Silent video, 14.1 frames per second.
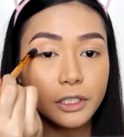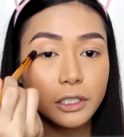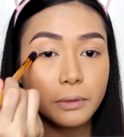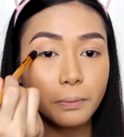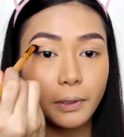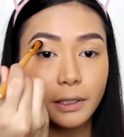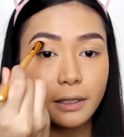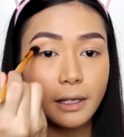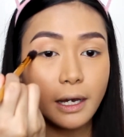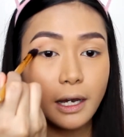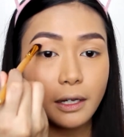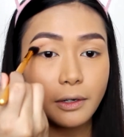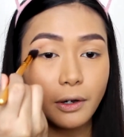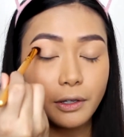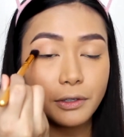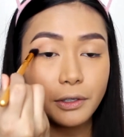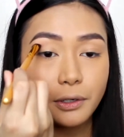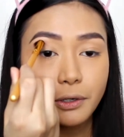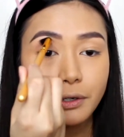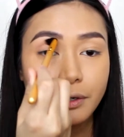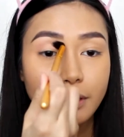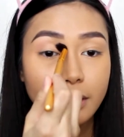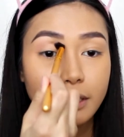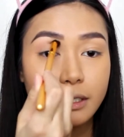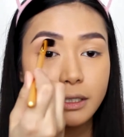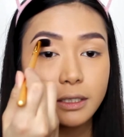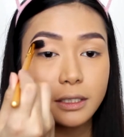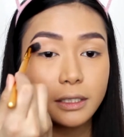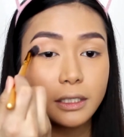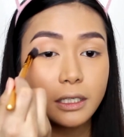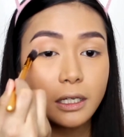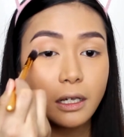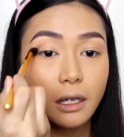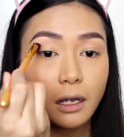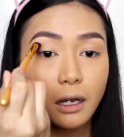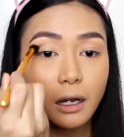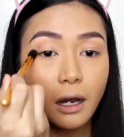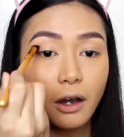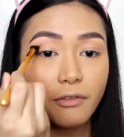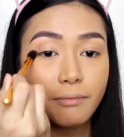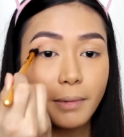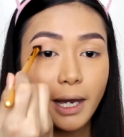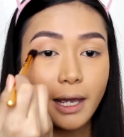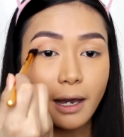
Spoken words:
just put that on the crease of my